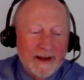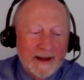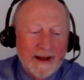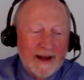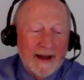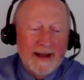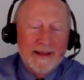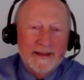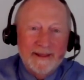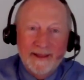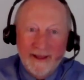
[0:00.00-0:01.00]

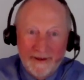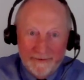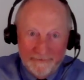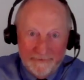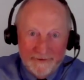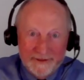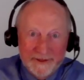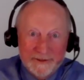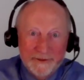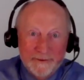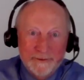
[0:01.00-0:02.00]
I love to
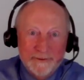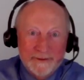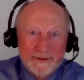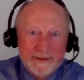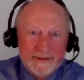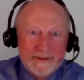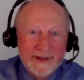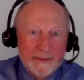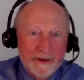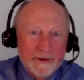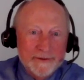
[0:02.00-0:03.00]
do
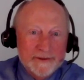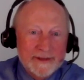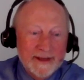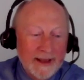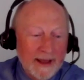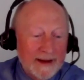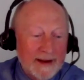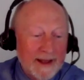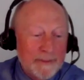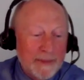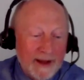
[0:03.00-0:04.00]
demos, and
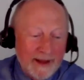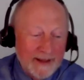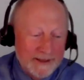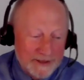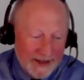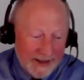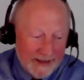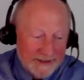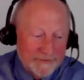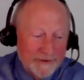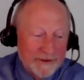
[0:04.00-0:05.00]
I
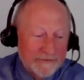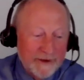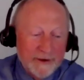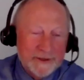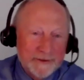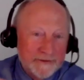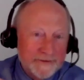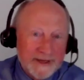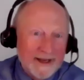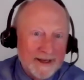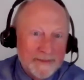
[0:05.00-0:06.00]
apologize for the folks who have
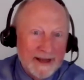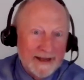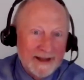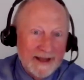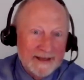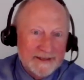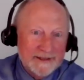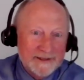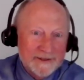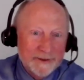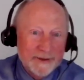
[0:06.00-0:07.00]
taken my
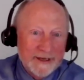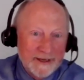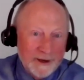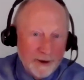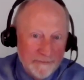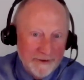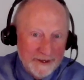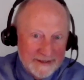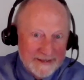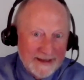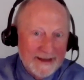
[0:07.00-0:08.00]
classes during
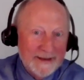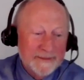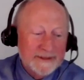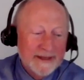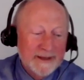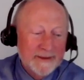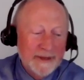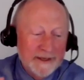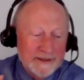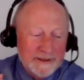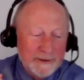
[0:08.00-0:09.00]
COVID times,
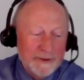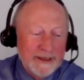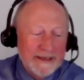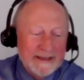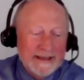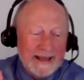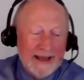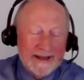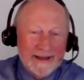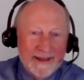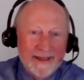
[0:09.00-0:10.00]
because you didn't
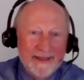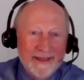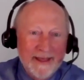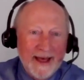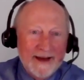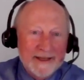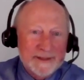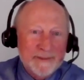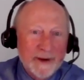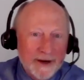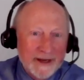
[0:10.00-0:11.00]
get that
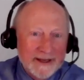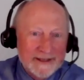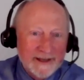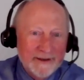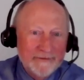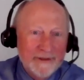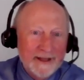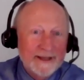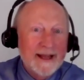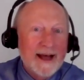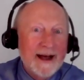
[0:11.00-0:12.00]
experience of the
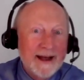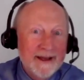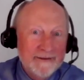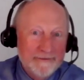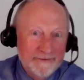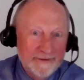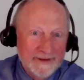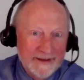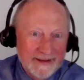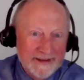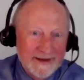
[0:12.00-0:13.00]
live
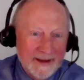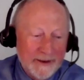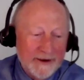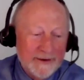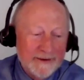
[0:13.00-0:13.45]
demo.